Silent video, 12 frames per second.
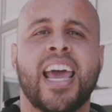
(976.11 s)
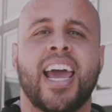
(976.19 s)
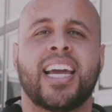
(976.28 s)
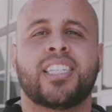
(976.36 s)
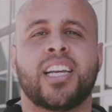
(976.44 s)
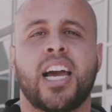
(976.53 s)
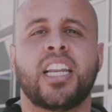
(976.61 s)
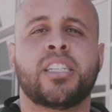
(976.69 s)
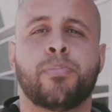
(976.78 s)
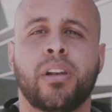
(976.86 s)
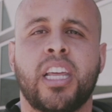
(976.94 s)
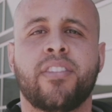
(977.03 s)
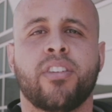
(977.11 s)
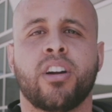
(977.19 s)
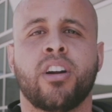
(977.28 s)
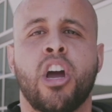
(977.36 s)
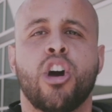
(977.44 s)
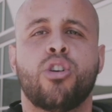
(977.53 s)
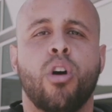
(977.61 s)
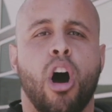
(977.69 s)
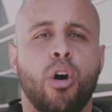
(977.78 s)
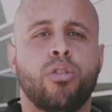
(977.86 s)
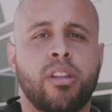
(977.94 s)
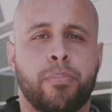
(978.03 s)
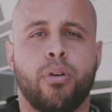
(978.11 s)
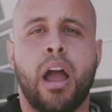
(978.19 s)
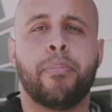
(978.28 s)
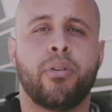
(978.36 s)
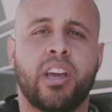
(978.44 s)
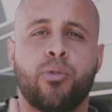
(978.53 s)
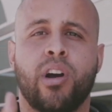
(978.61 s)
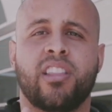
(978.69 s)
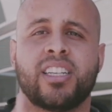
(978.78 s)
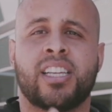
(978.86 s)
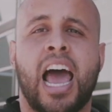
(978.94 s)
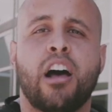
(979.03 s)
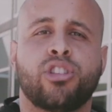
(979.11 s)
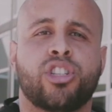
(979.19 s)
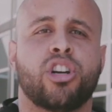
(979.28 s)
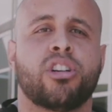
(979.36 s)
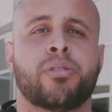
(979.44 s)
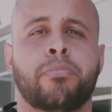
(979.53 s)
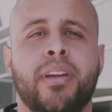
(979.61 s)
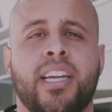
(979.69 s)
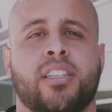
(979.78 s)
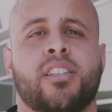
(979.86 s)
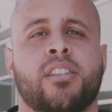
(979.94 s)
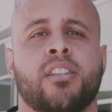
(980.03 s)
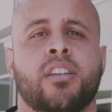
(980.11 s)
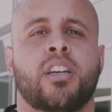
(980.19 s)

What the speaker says: a Chinese believer who owned the property where this house church meets.